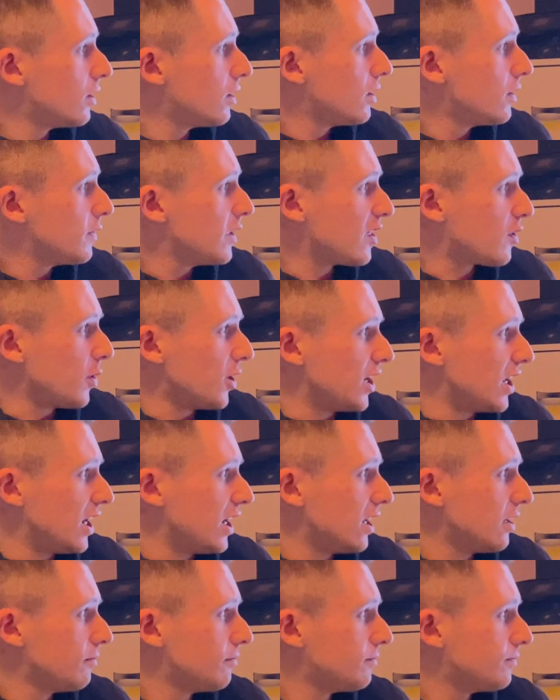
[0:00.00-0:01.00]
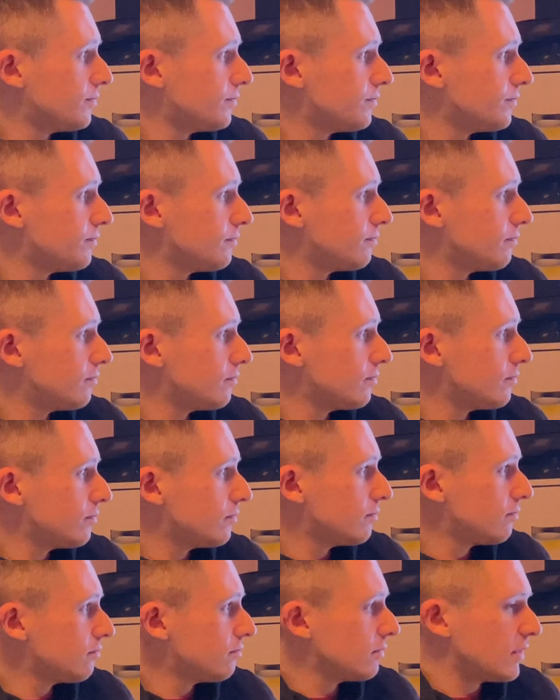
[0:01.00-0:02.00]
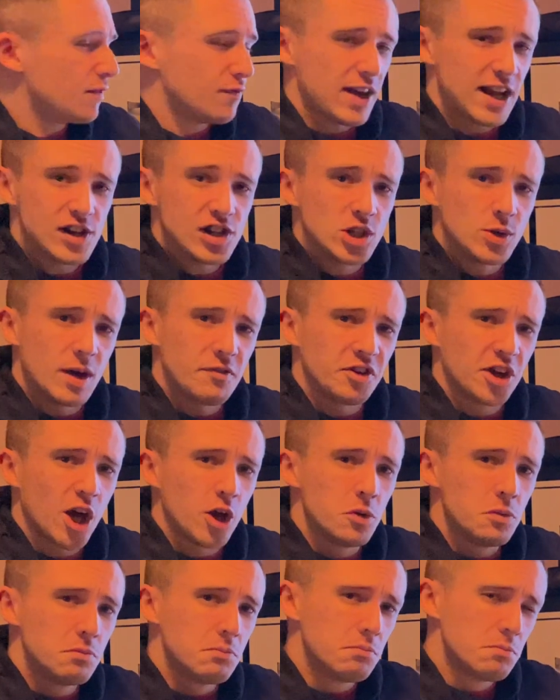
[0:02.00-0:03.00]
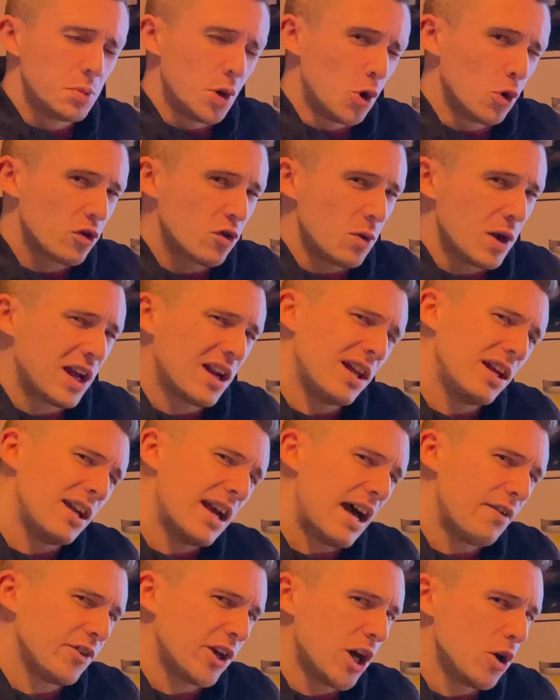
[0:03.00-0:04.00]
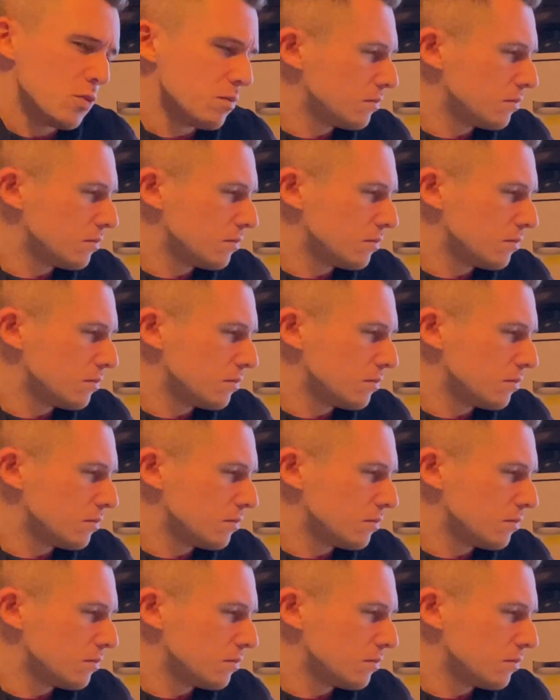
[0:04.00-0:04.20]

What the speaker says: This one here, in fact, you have a go. Pause quickly, have a go.